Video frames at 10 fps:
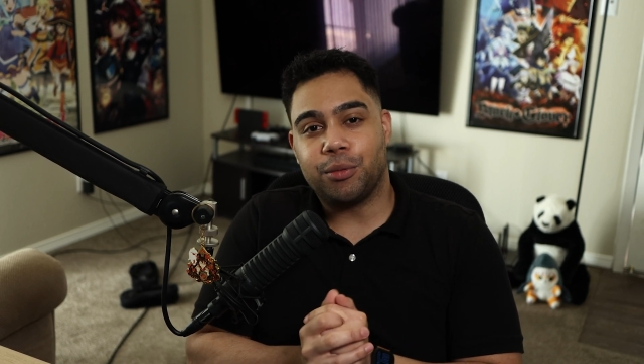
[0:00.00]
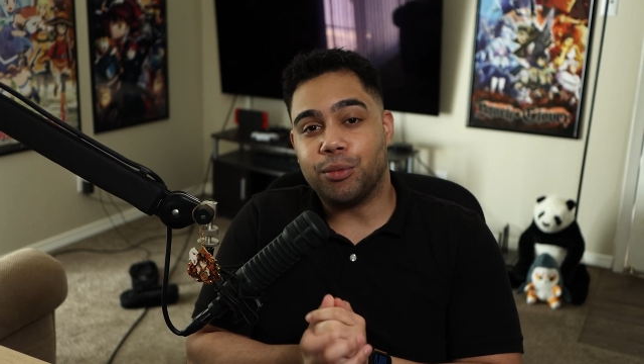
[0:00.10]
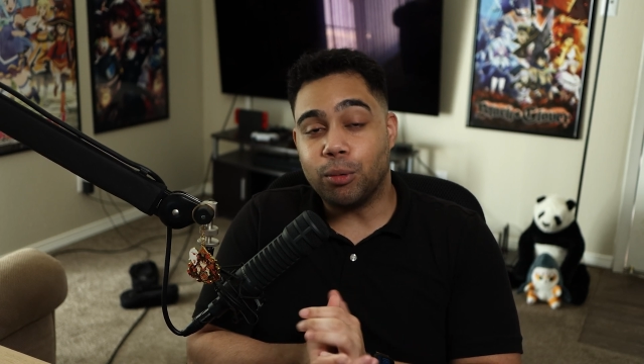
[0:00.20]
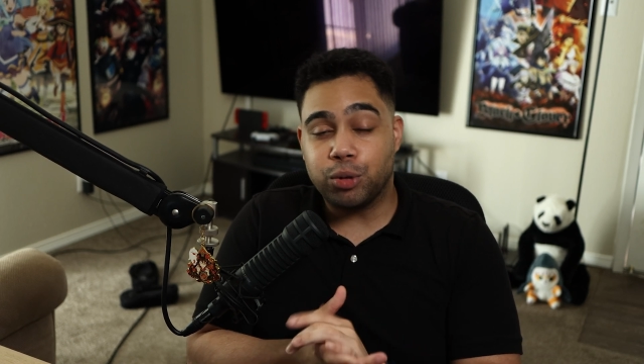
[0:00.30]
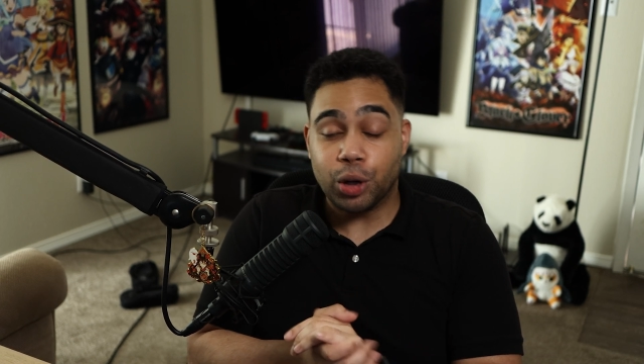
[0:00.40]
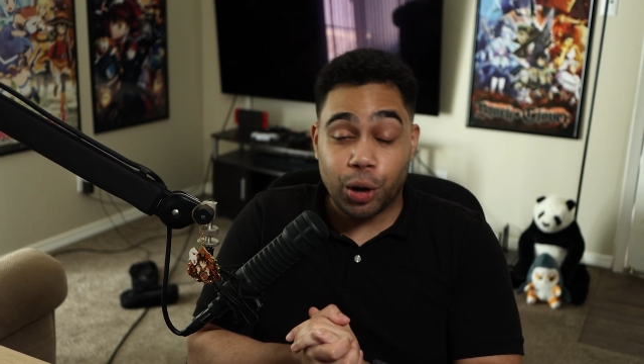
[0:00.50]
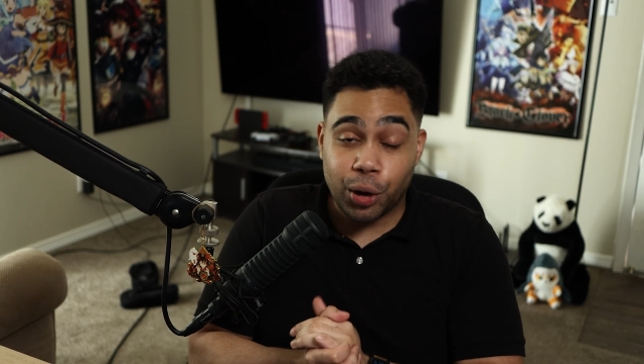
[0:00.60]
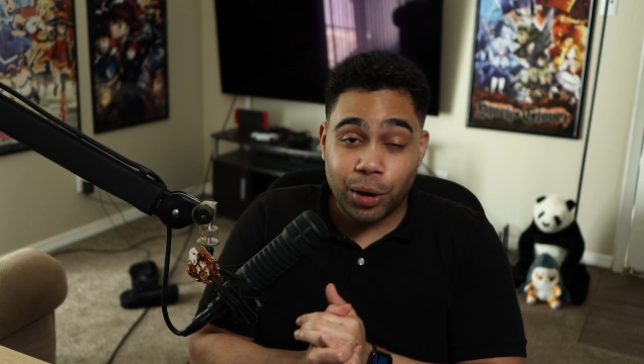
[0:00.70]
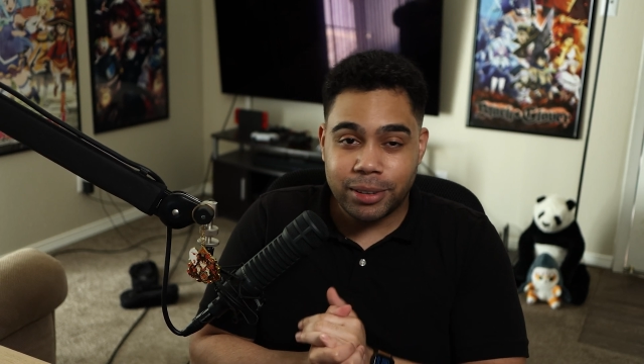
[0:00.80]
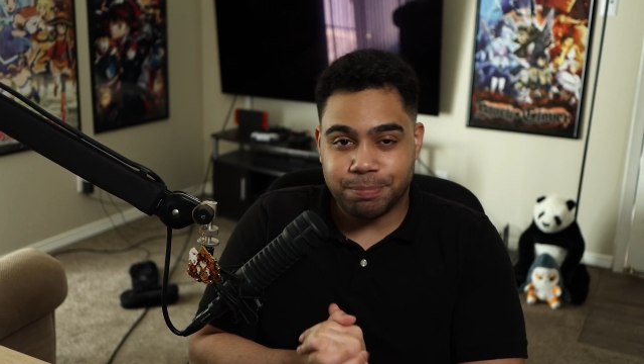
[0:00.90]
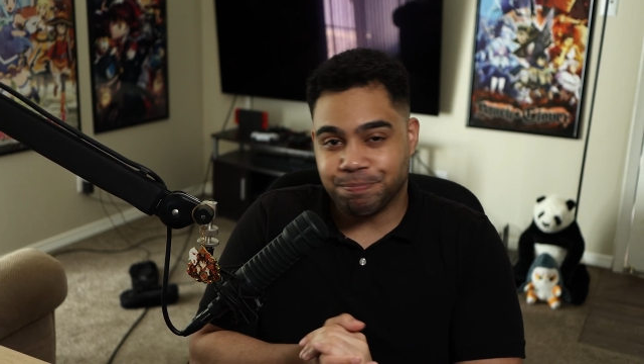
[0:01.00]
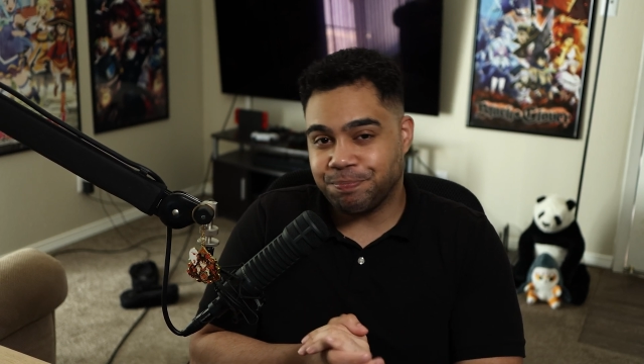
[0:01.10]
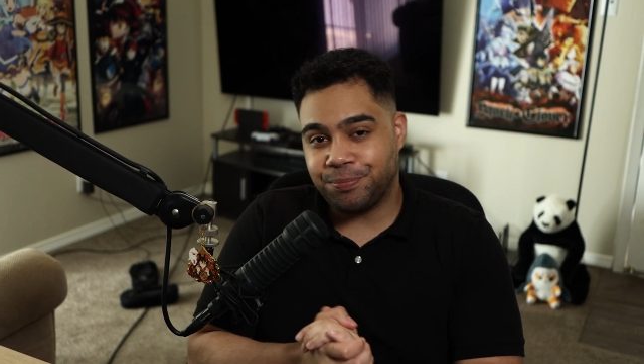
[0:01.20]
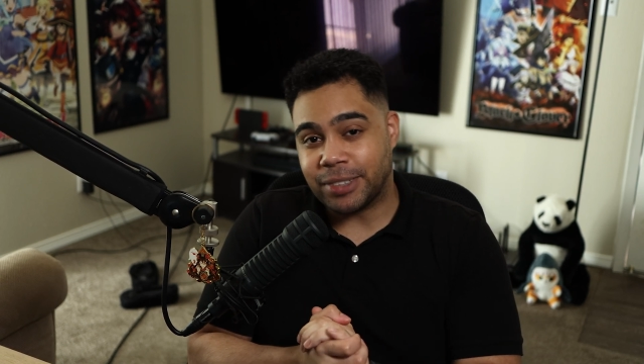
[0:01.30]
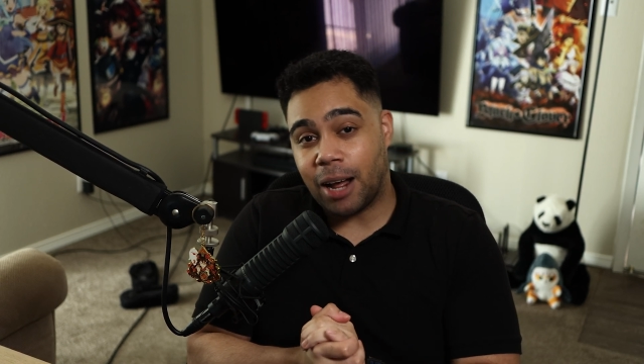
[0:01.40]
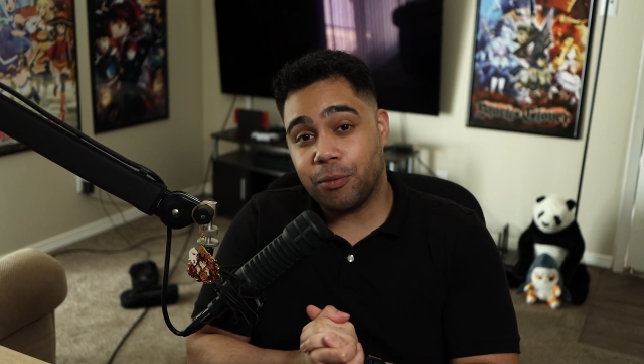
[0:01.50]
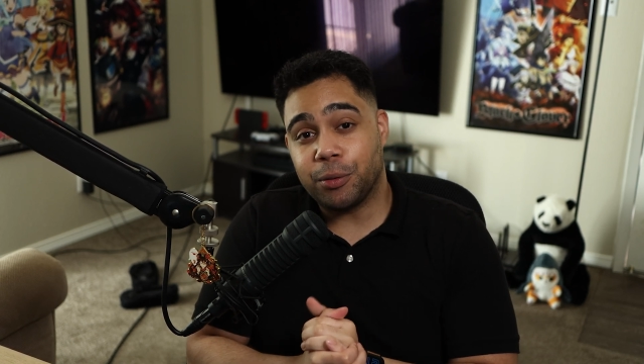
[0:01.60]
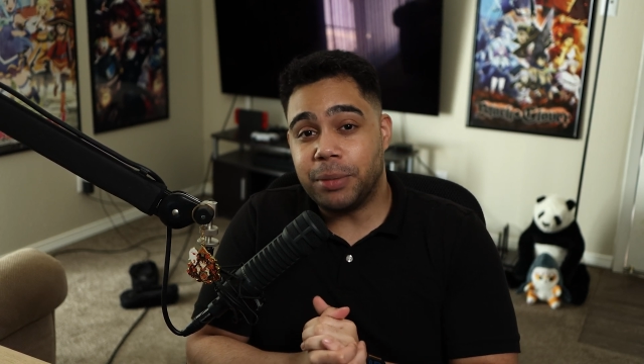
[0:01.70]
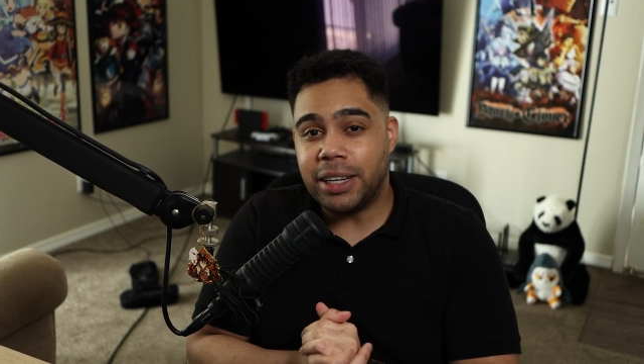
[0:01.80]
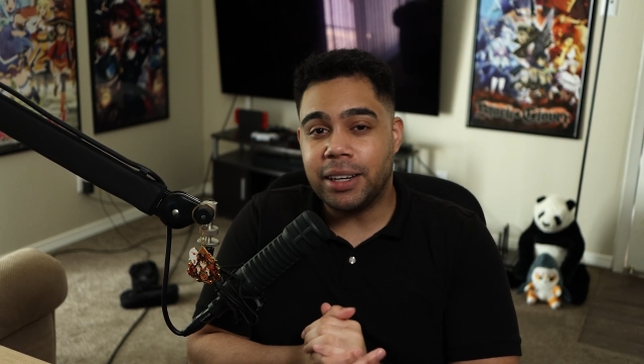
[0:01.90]
No sir, Mm-mm, not for
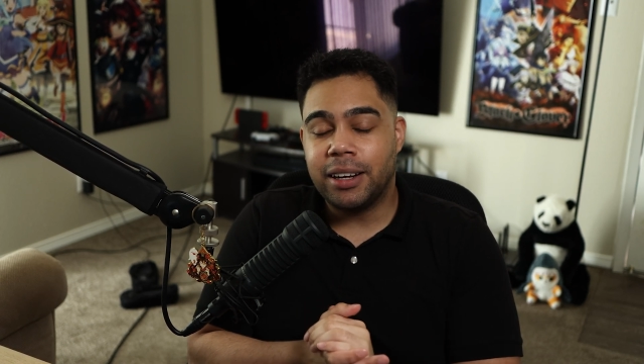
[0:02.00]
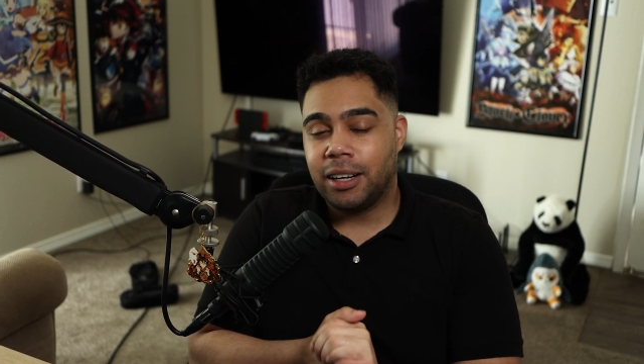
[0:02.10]
me.